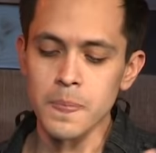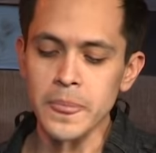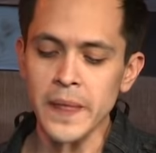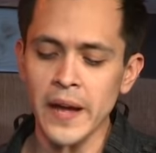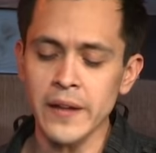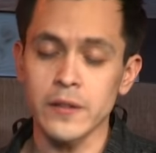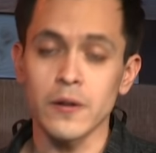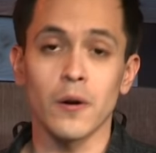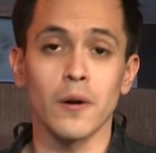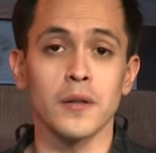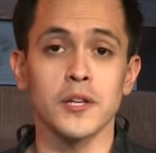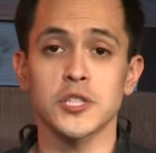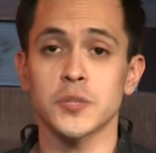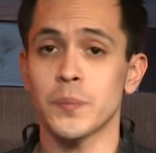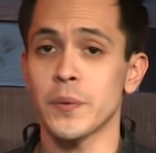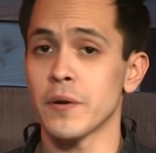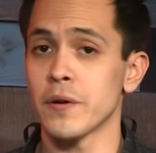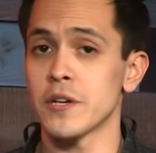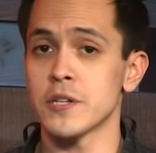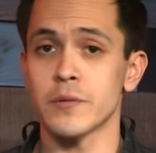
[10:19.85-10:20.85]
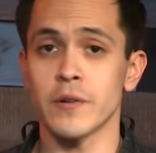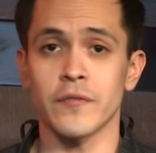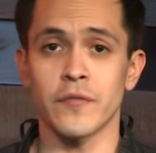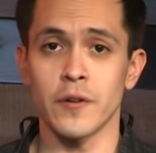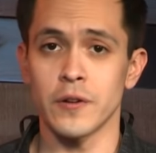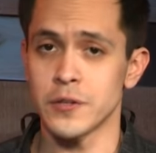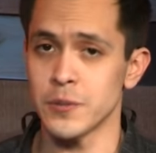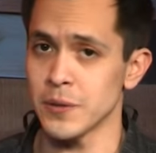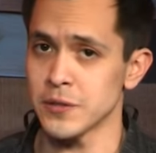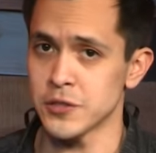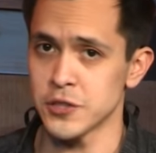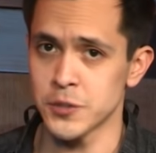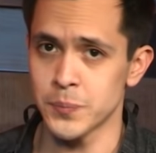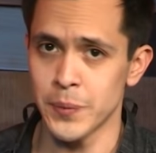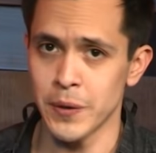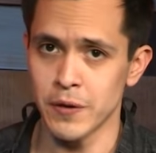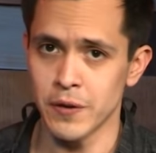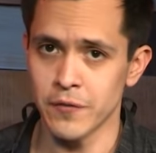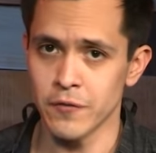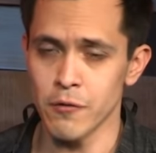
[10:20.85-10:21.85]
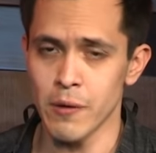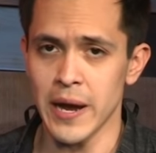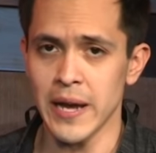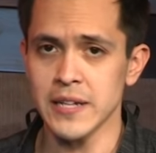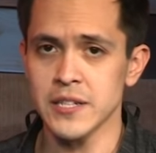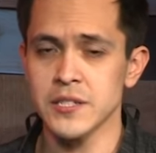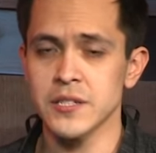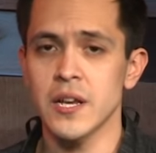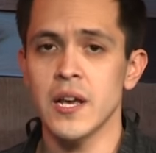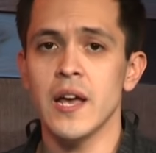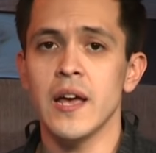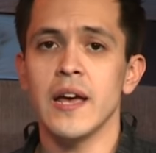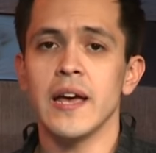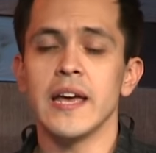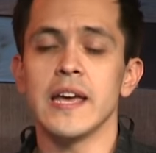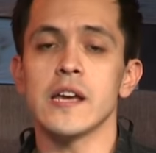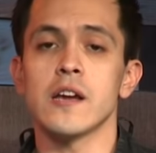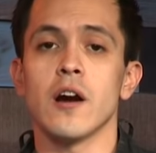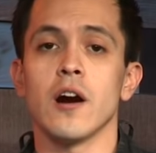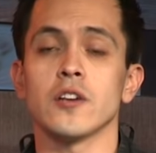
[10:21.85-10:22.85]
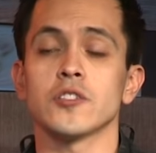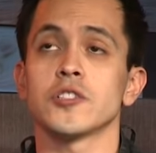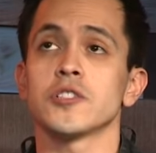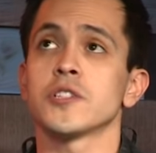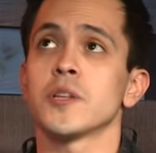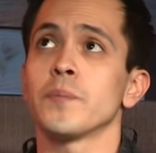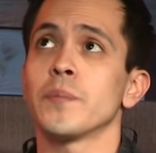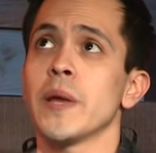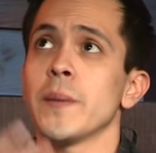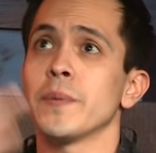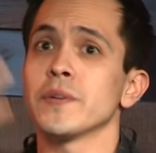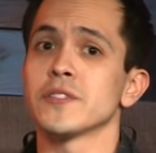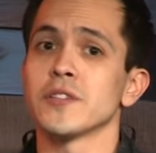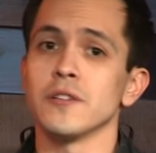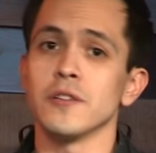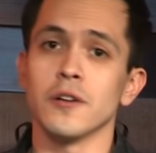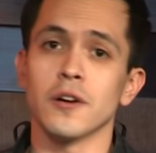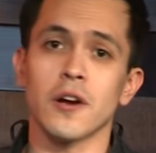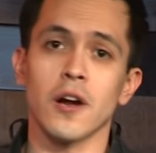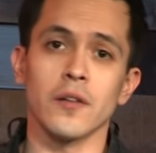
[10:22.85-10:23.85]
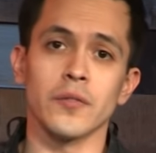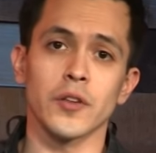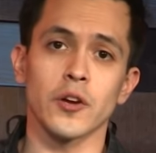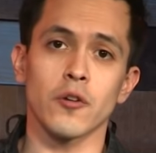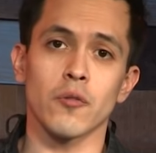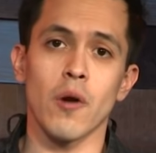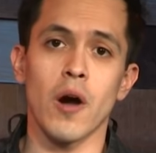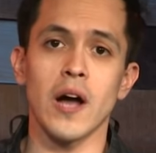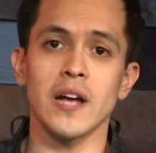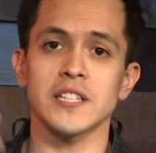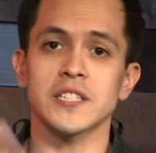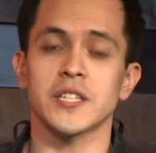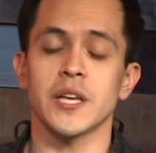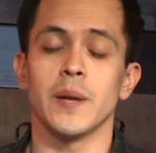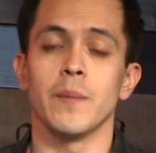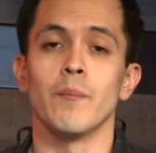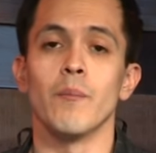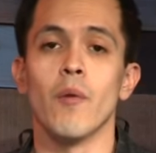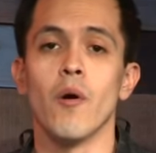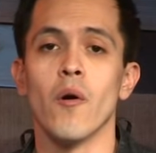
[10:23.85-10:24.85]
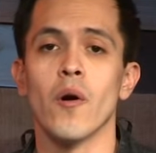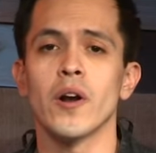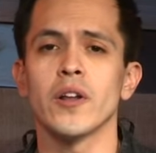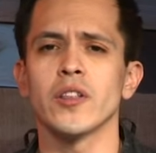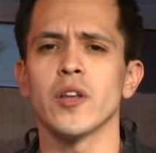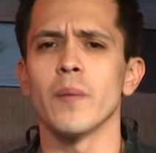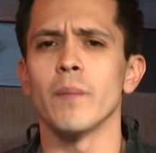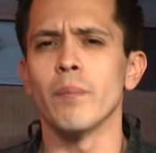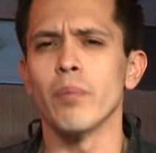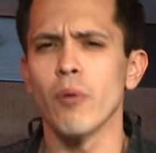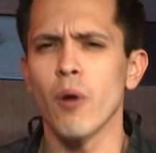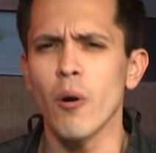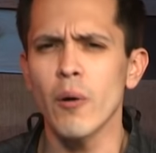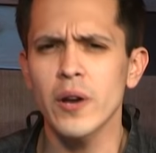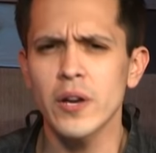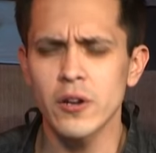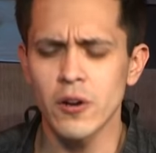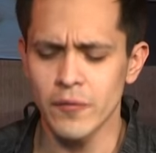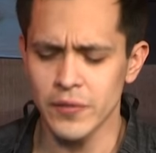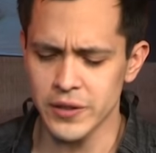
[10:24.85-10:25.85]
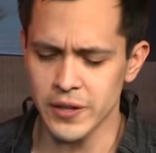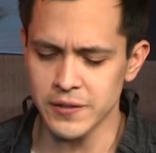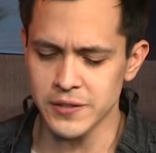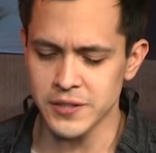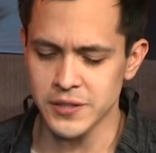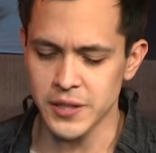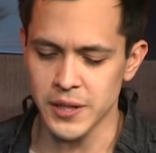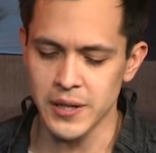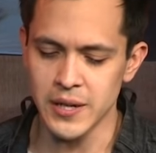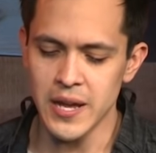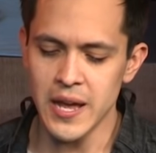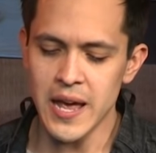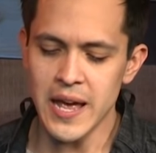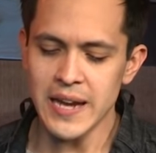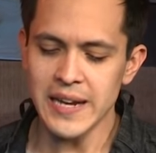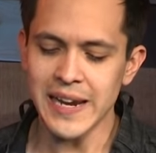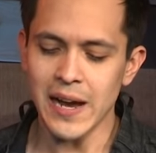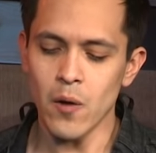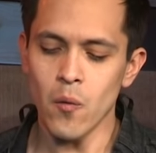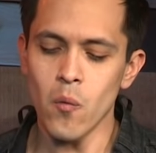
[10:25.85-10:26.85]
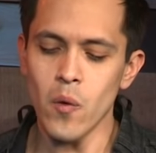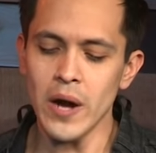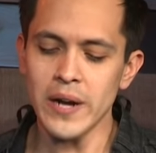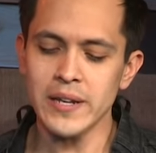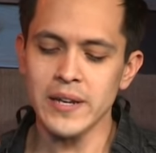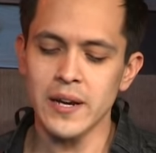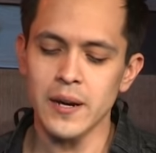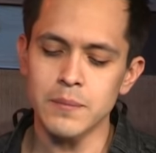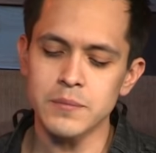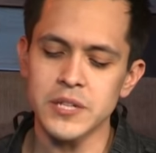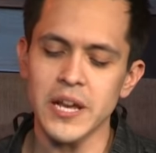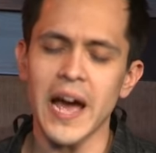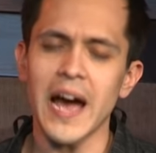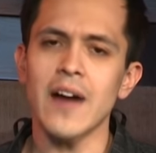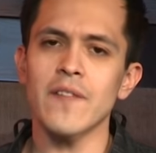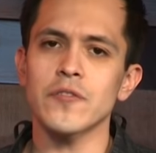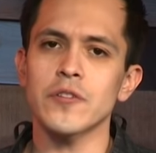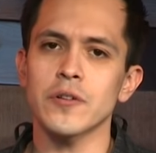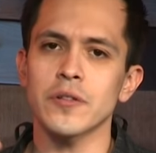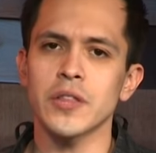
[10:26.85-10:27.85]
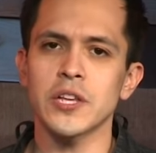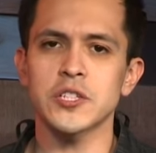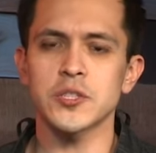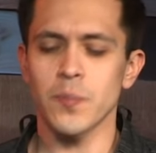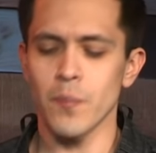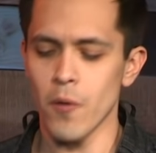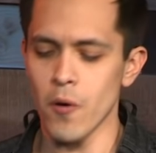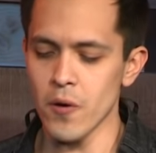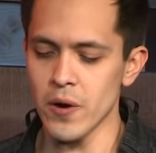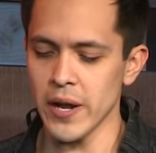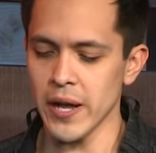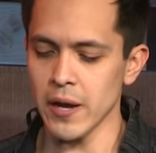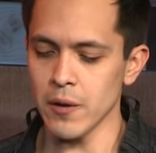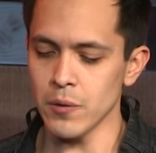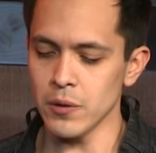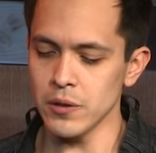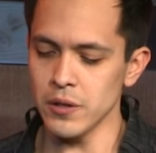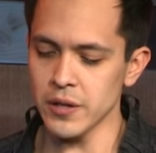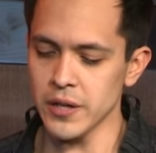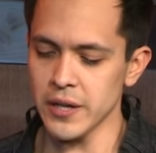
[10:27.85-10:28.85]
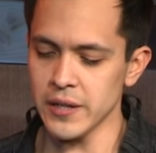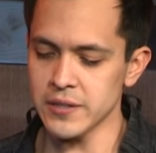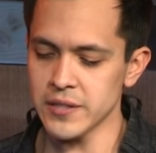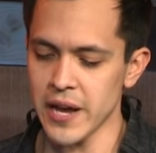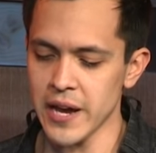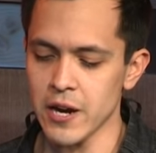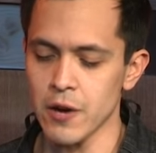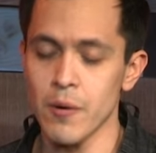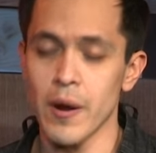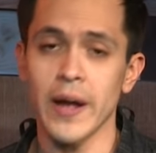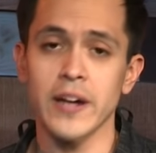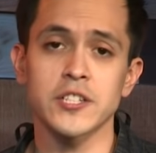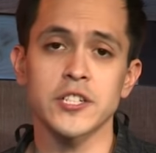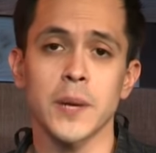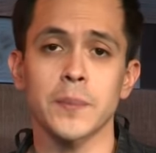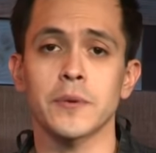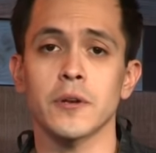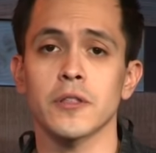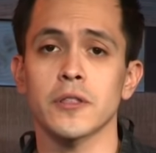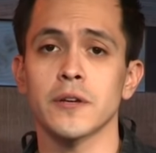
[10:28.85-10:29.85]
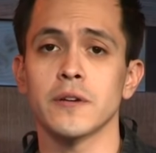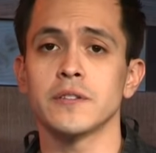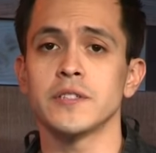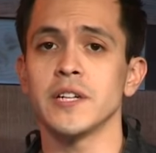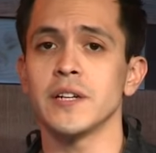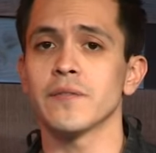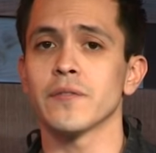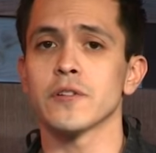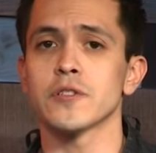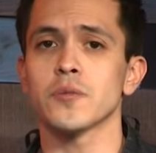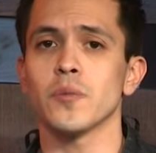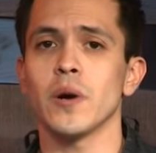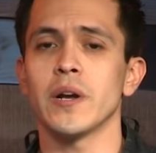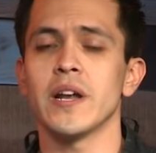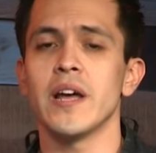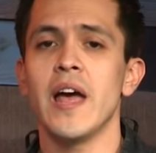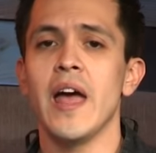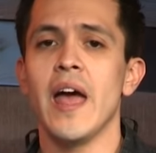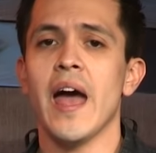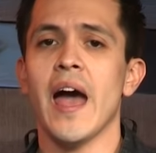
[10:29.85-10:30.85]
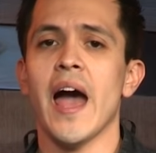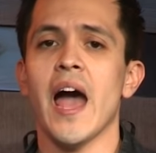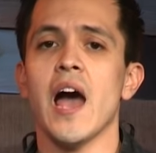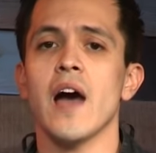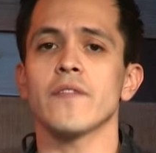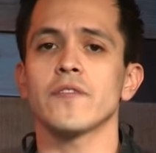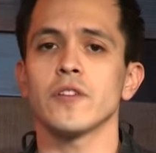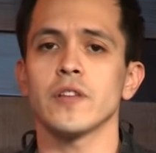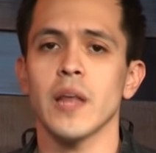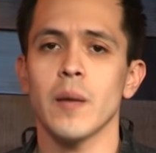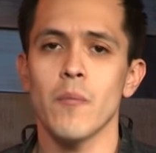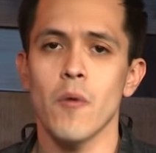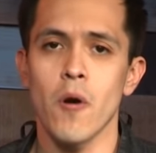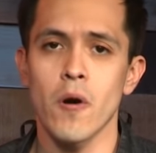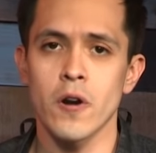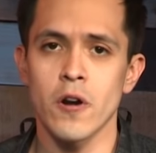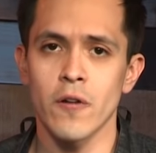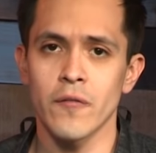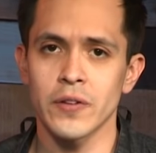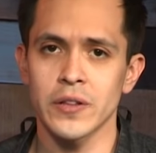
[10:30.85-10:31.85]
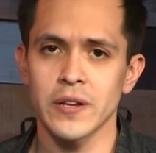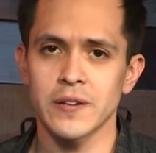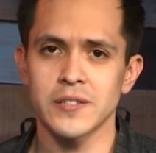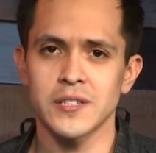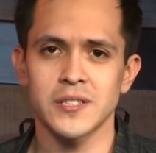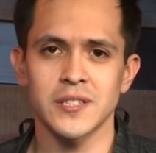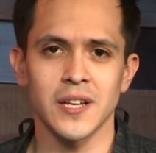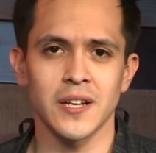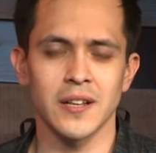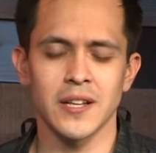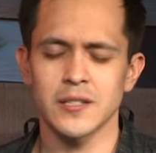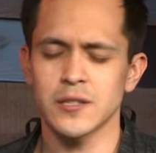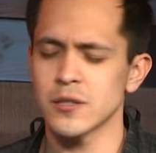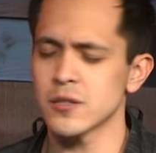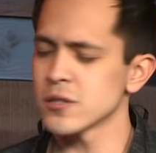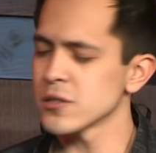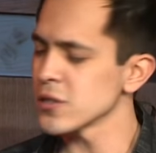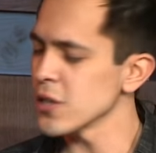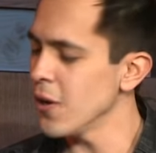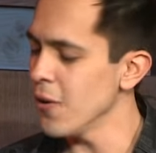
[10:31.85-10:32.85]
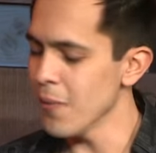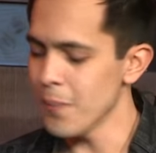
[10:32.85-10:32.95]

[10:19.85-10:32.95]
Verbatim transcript: that the Holy Spirit is referred to as the Spirit of grace. He causes the people to look on the cross and mourn. They're broken over their sin. Now, what comes after this mourning? We'll look in Zechariah chapter 13, verse 1. After they mourn over their sin, this is so